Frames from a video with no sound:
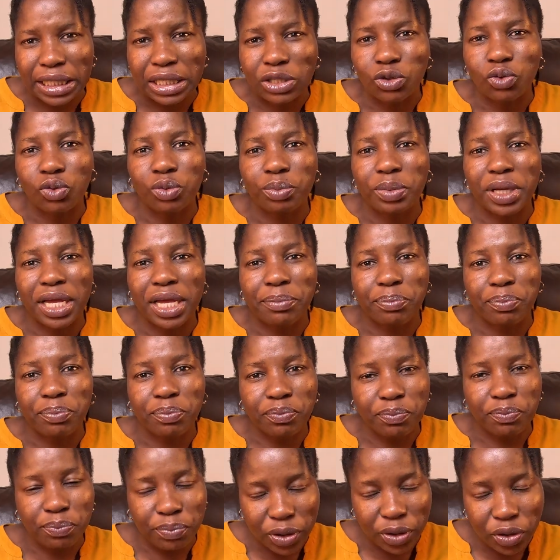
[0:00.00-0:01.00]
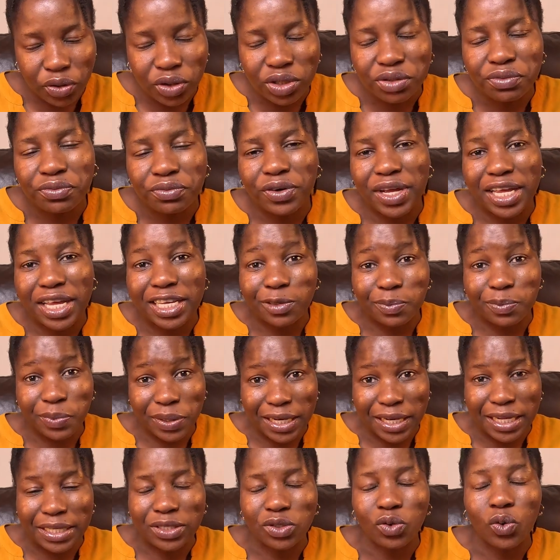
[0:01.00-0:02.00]
It will be a beautiful
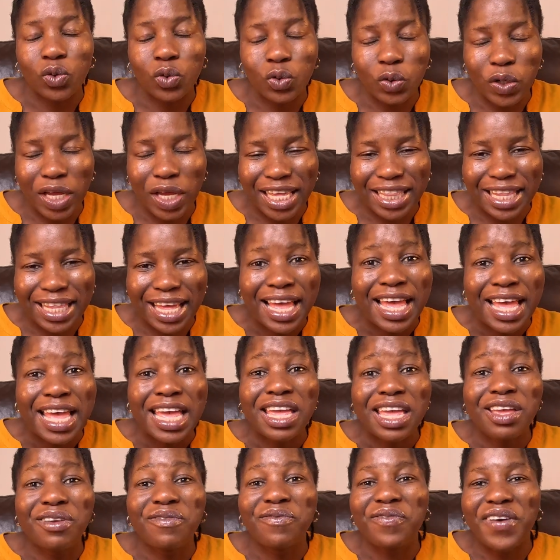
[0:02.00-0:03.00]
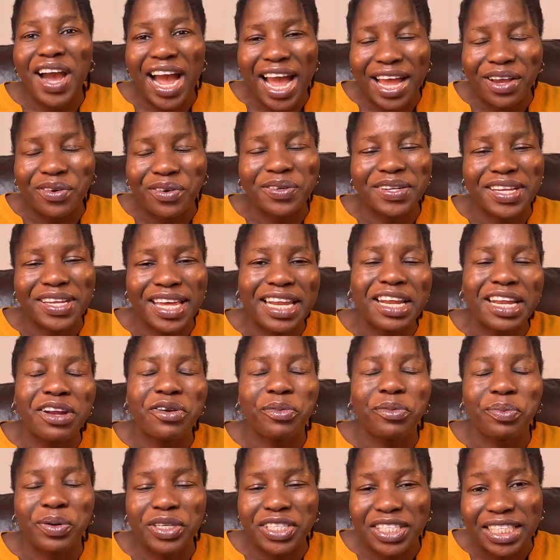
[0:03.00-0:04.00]
experience altogether if I could get an
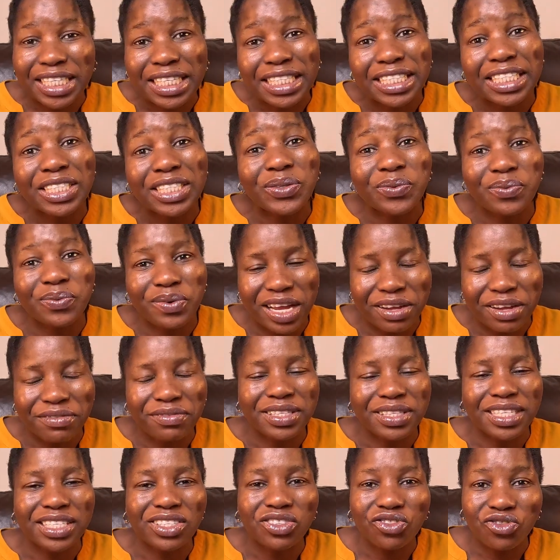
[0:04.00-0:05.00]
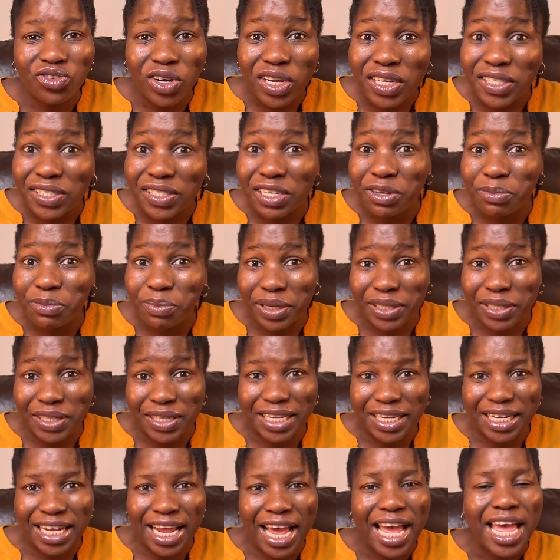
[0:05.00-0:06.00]
opportunity to work for this trust in
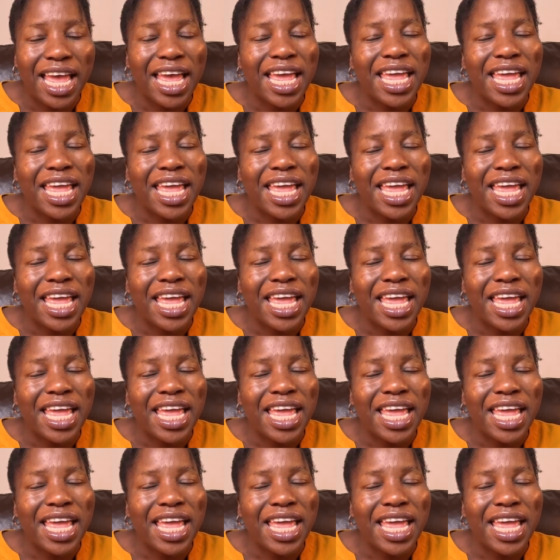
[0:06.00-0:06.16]
particular,